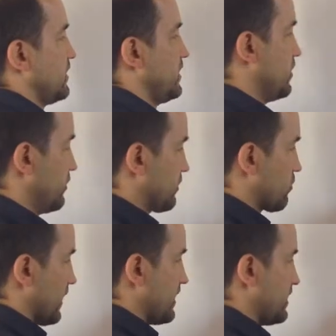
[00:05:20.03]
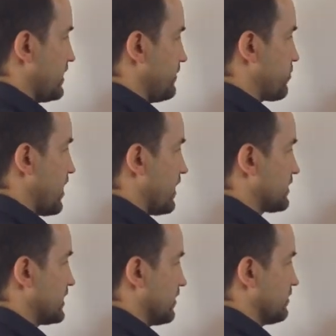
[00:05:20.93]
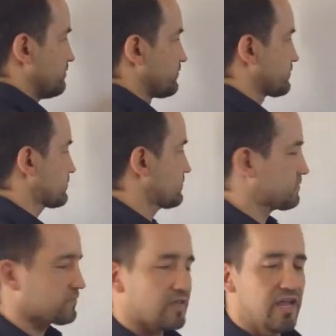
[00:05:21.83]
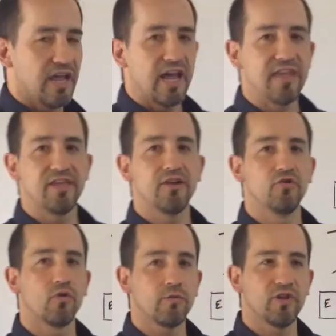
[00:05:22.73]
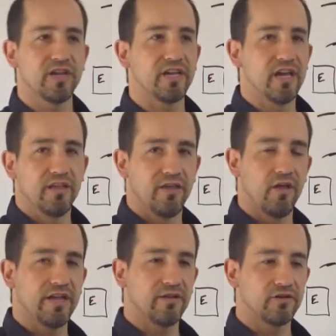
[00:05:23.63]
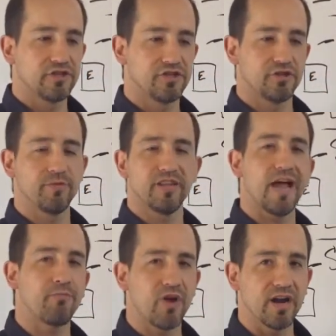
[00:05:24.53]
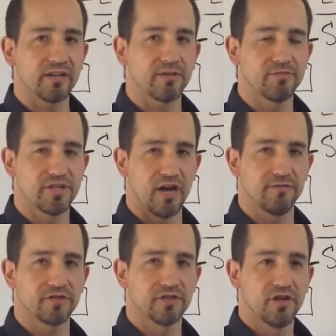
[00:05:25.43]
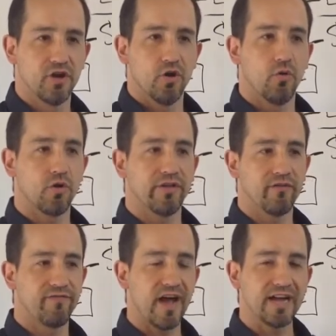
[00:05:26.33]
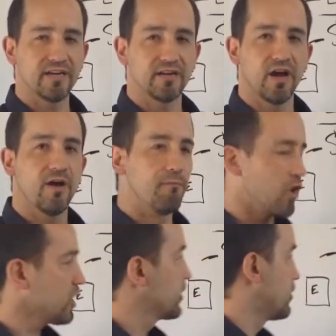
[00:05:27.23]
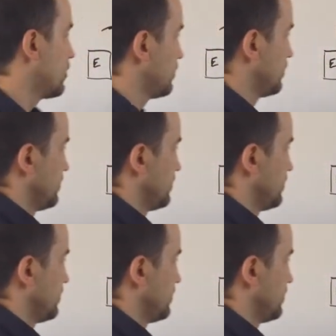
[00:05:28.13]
They'll create an e-product here. And then normally, they'll either distribute that product themselves, or they'll find a marketer.